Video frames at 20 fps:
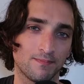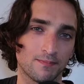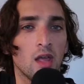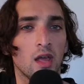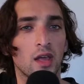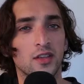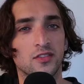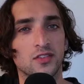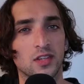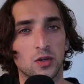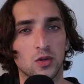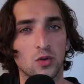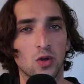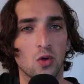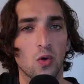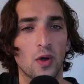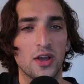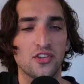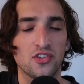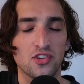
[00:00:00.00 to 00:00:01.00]
So
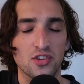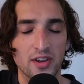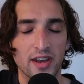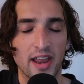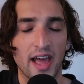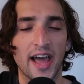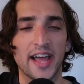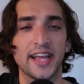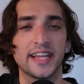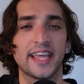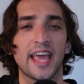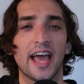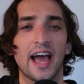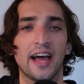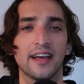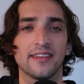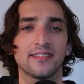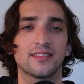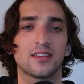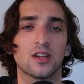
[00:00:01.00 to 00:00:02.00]
question I get
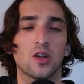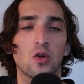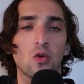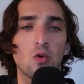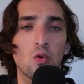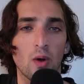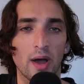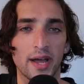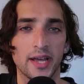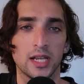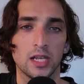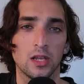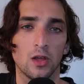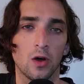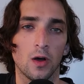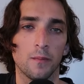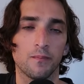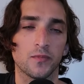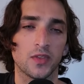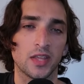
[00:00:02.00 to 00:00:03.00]
asked quite a
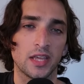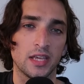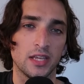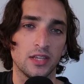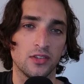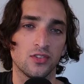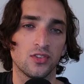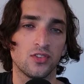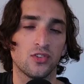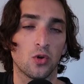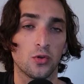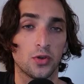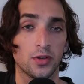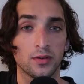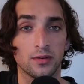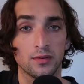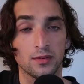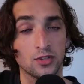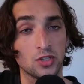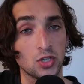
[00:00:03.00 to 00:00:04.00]
lot is, Jordan,
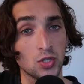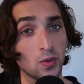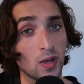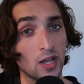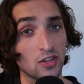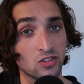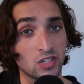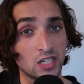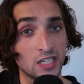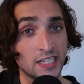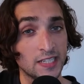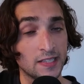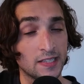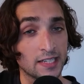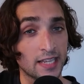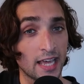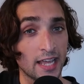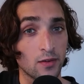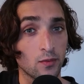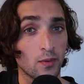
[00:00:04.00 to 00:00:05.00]
do you actually need the
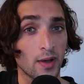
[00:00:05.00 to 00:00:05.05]
gateway?